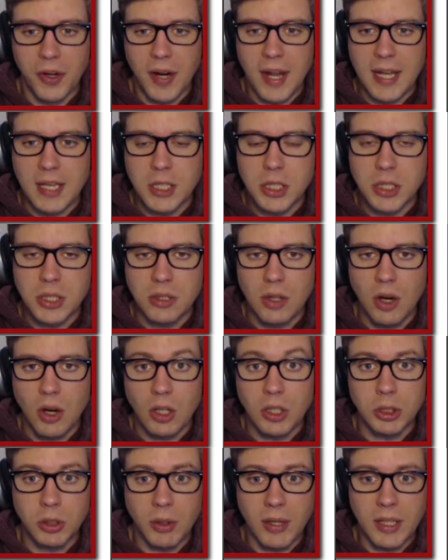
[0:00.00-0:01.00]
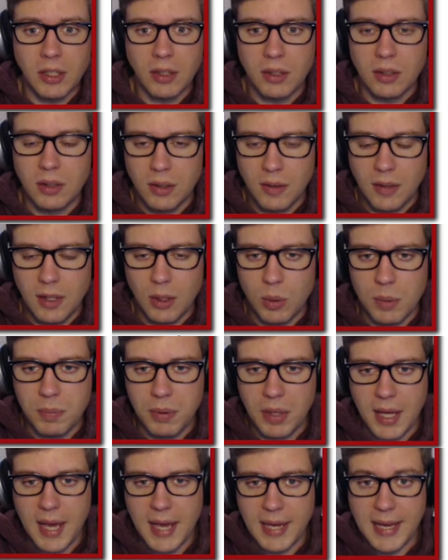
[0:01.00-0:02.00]
age, our trainer that we're
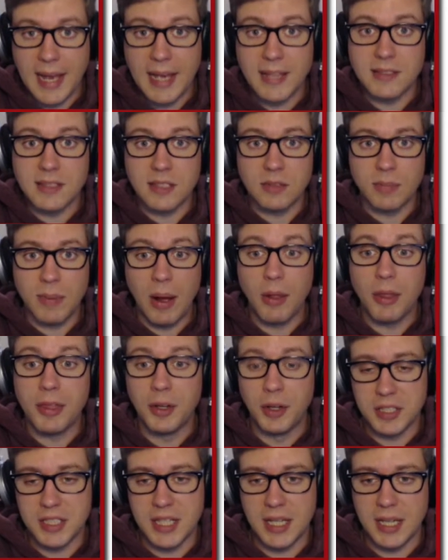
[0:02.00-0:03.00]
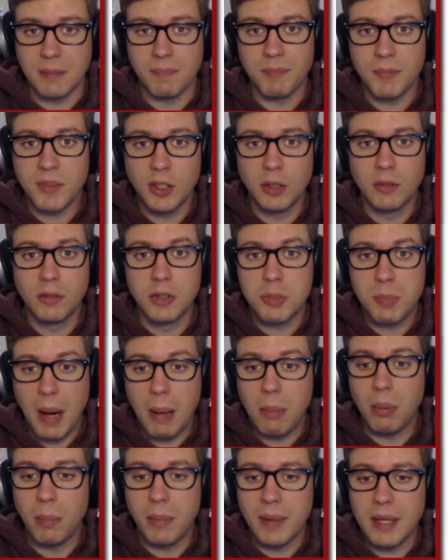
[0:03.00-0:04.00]
playing as is about 13. Silver's
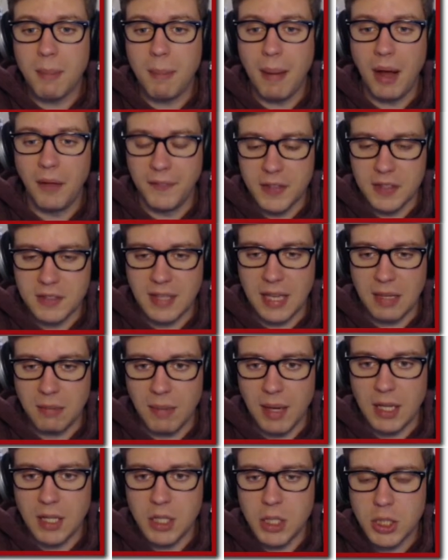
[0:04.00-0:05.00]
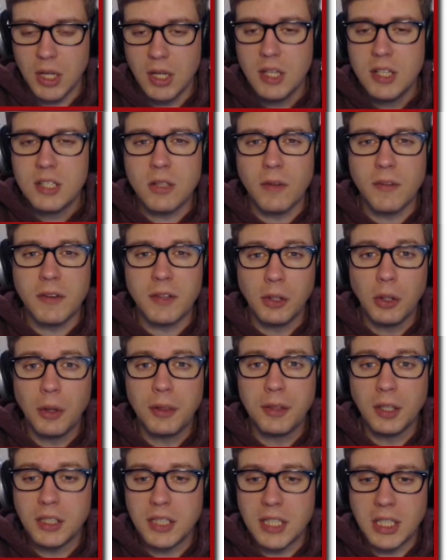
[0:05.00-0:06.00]
probably about the same age. So there's a little
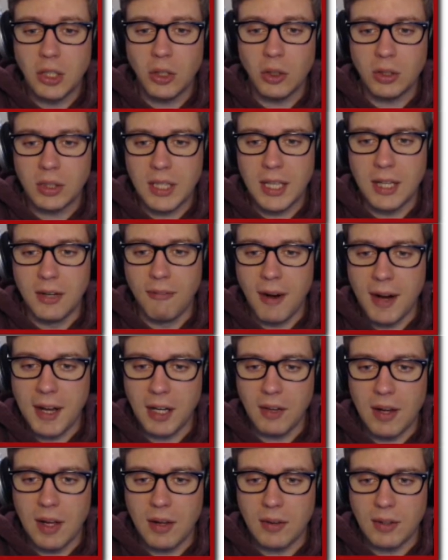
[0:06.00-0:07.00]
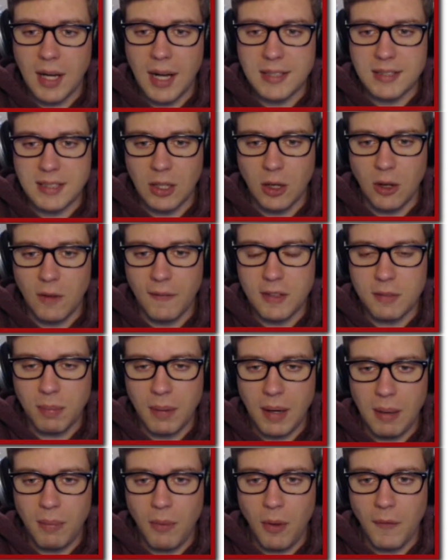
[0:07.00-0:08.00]
13-year-old kid running around causing all these
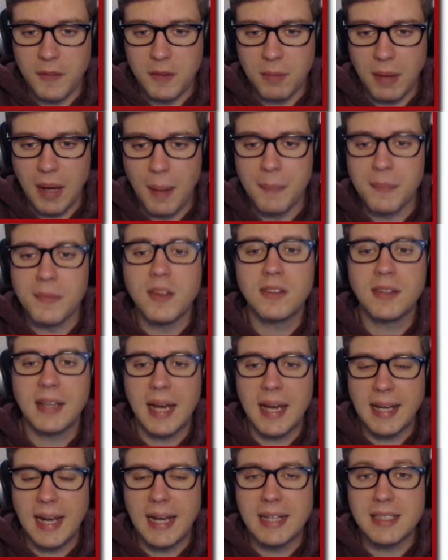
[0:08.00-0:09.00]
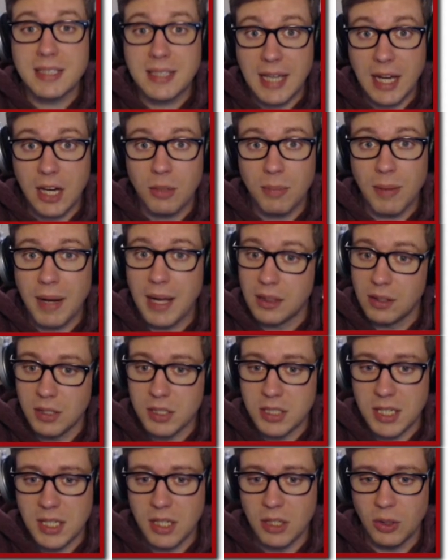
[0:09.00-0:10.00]
problems. This guy got scared by a
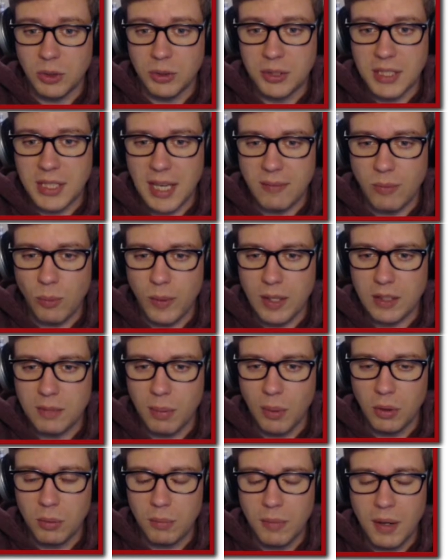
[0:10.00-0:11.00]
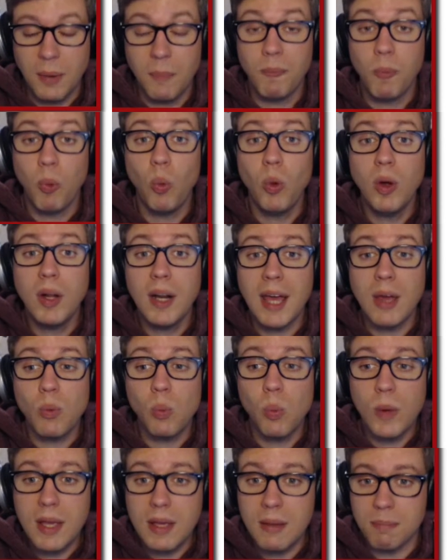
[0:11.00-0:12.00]
13-year-old and he gave away his Pokemon. What a
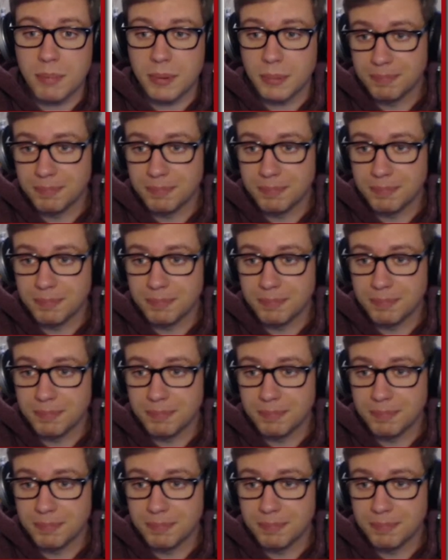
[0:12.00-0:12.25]
wimp.